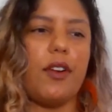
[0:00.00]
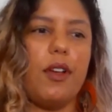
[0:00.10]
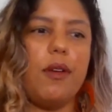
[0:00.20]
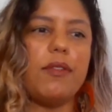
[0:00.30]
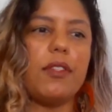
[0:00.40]
and
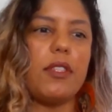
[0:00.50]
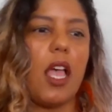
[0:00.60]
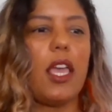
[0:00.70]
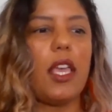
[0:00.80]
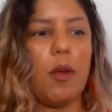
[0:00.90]
girls
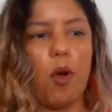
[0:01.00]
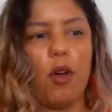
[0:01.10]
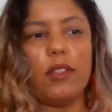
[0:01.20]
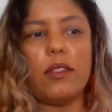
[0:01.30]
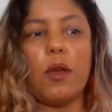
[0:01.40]
in the
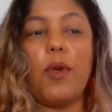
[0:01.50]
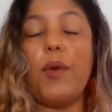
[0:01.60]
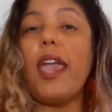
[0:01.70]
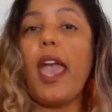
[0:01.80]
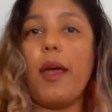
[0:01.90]
world
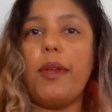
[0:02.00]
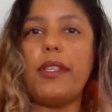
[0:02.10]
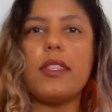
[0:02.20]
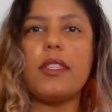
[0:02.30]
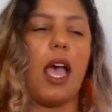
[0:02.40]
will
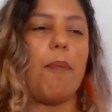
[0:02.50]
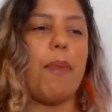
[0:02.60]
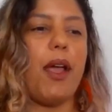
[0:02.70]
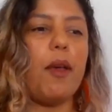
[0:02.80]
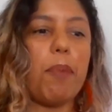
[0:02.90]
inherit a
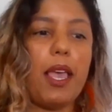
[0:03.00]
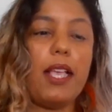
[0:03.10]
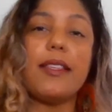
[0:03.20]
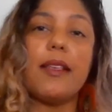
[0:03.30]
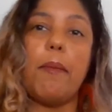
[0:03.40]
better
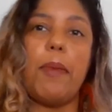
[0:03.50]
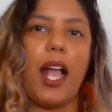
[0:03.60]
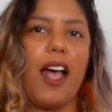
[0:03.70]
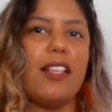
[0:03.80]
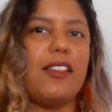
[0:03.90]
place
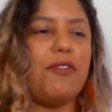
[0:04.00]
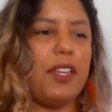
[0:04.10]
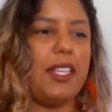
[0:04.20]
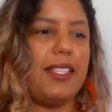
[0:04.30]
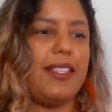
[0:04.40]
because of
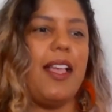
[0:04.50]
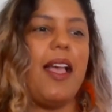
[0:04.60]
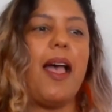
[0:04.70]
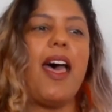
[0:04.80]
us.